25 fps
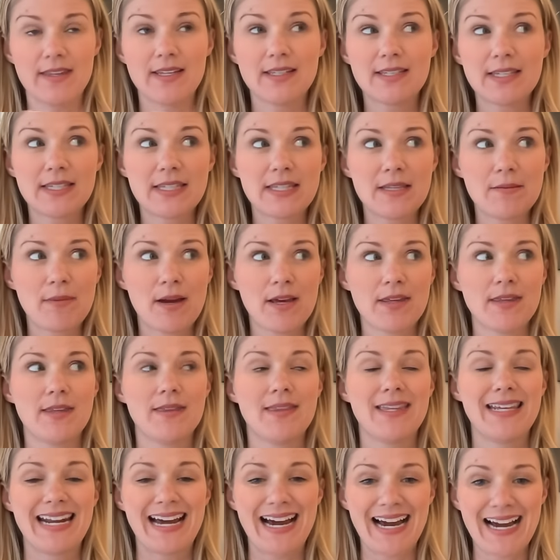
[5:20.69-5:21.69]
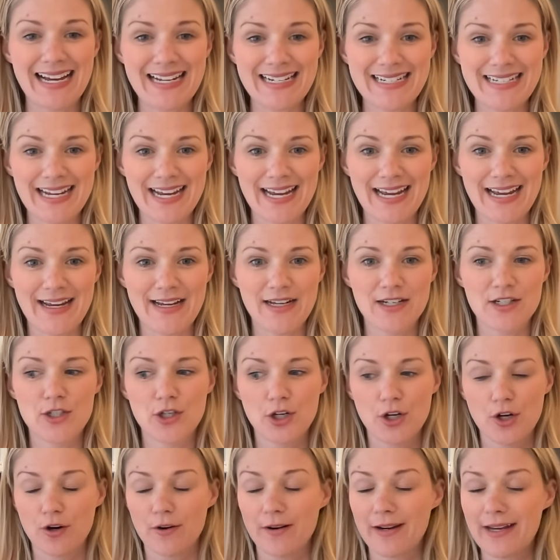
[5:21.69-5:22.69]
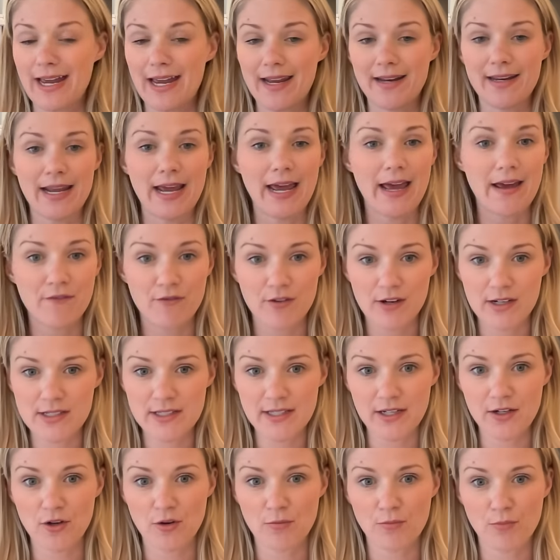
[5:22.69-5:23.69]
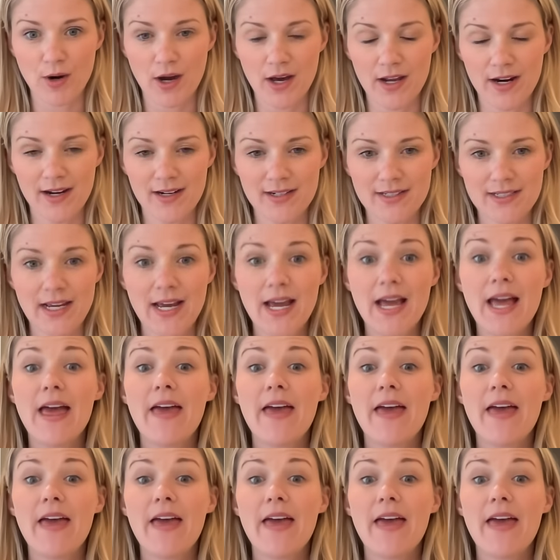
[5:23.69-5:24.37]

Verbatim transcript: This is the method that I take to create every single product